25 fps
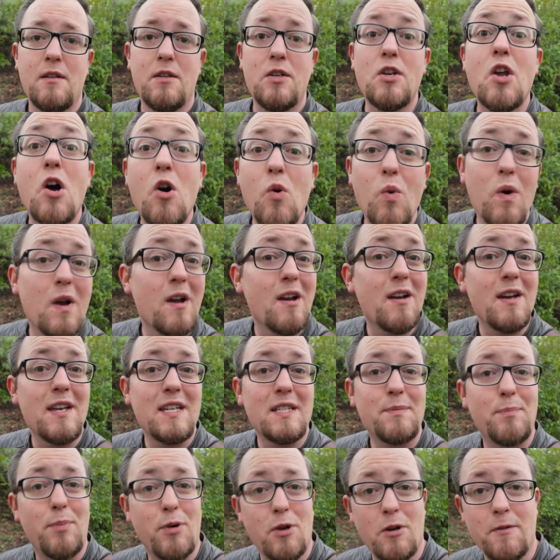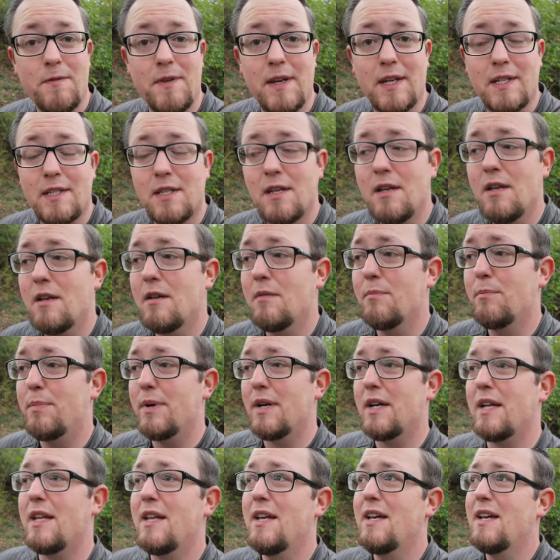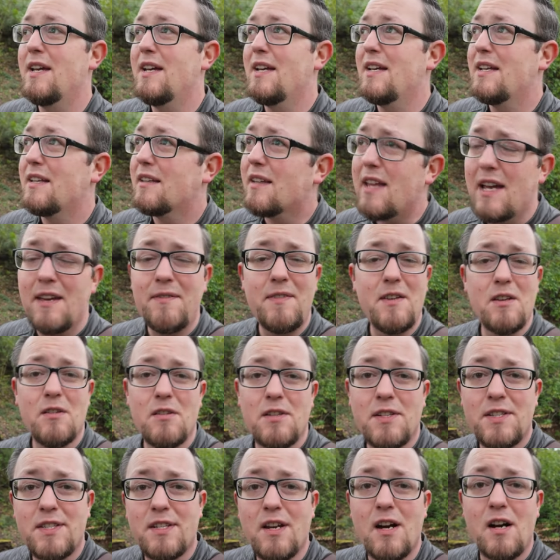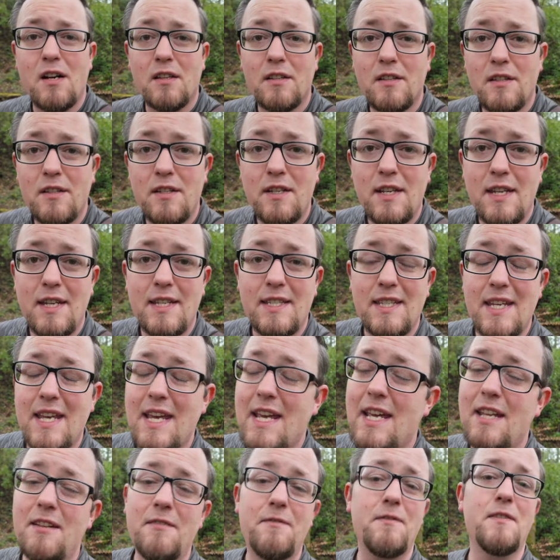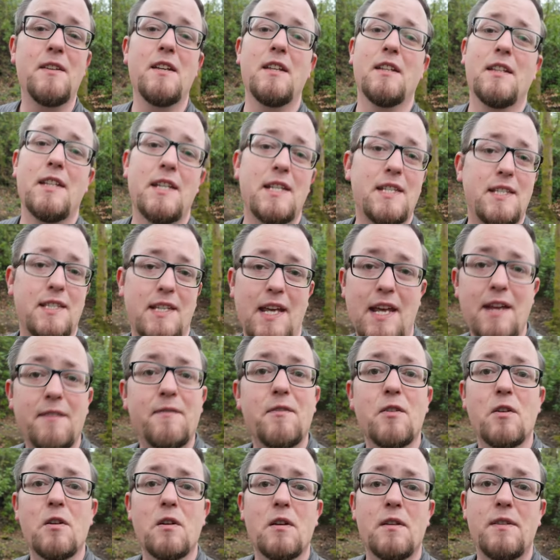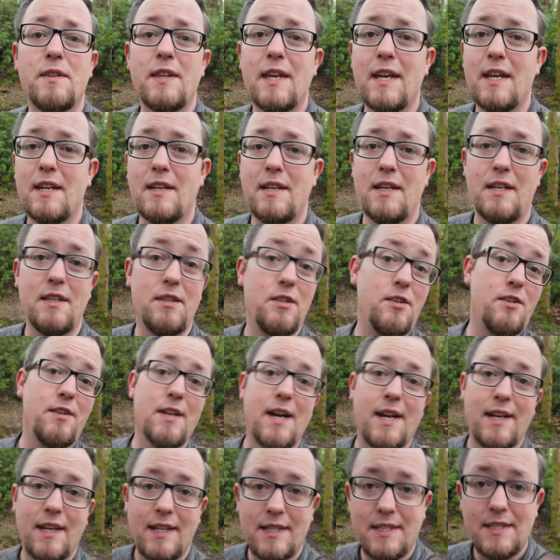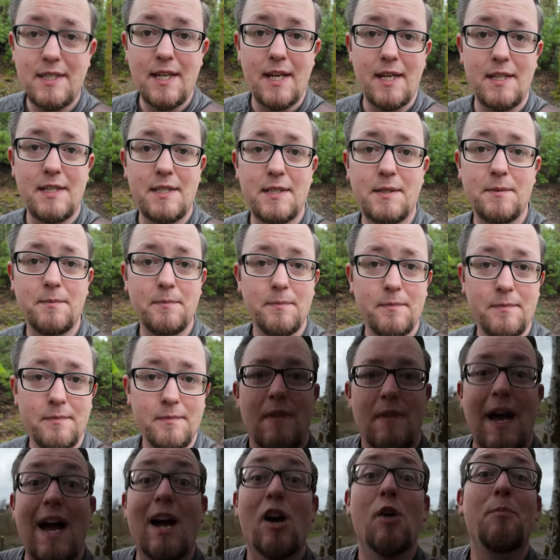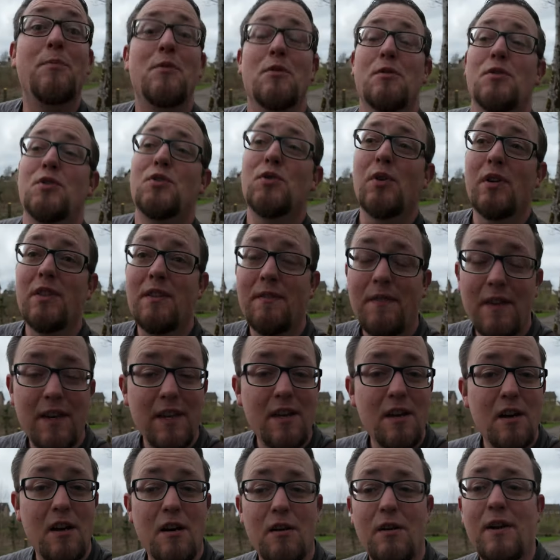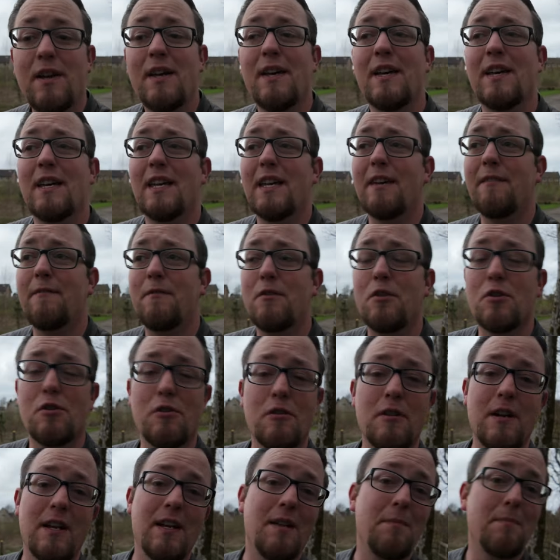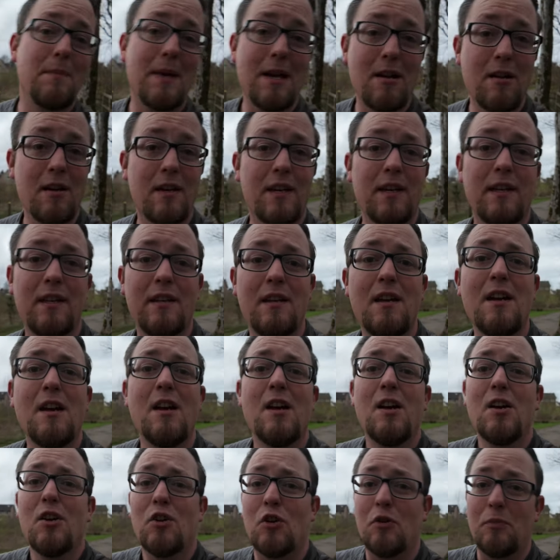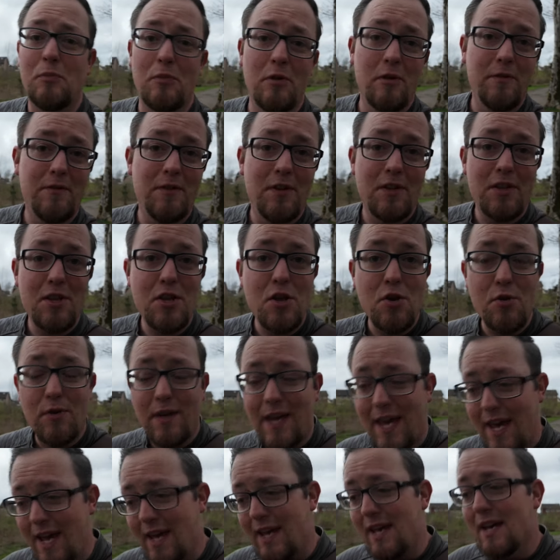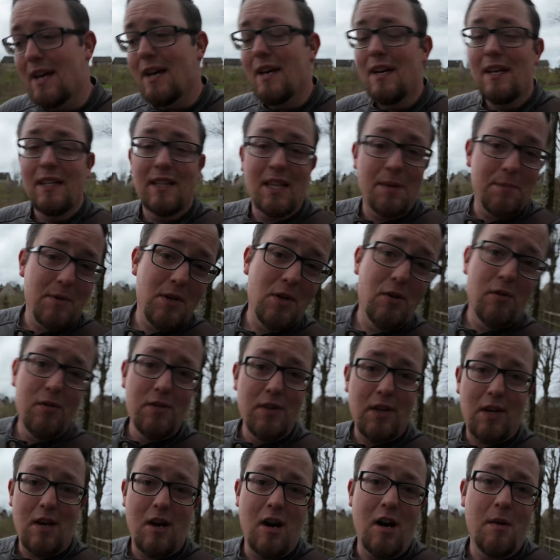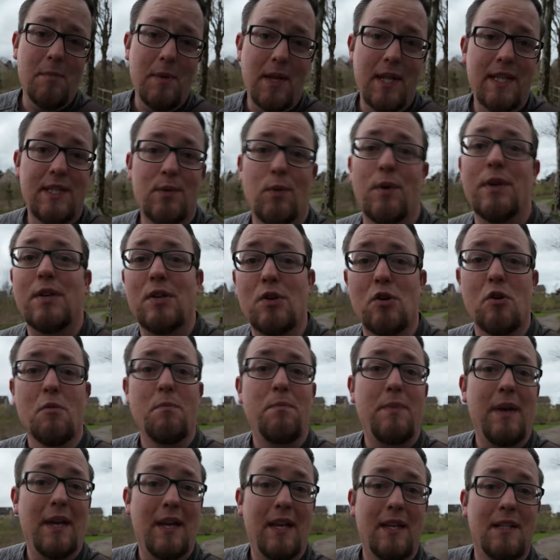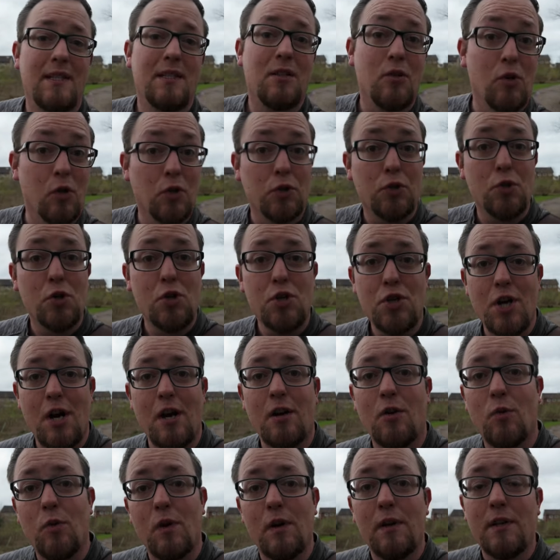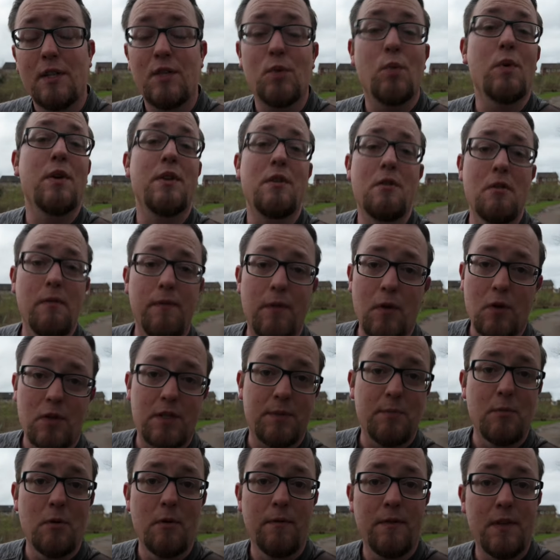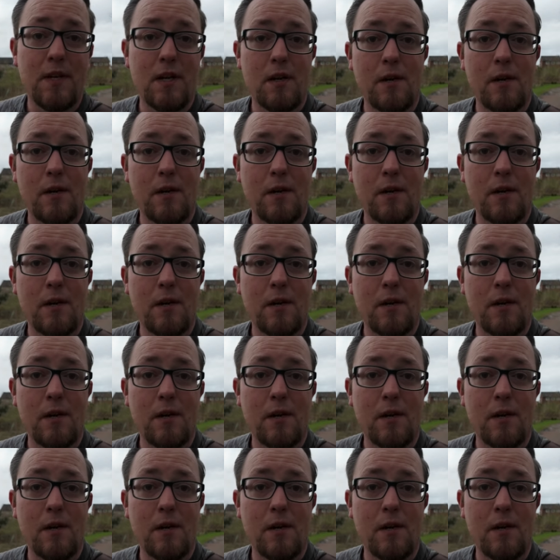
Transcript: Nowhere is perfect, but Life here in Scotland is infinitely safer than in the United States. I hope you enjoyed the video. If you're an American who moved to the UK, let me know in the comments what your biggest culture shock was when you first moved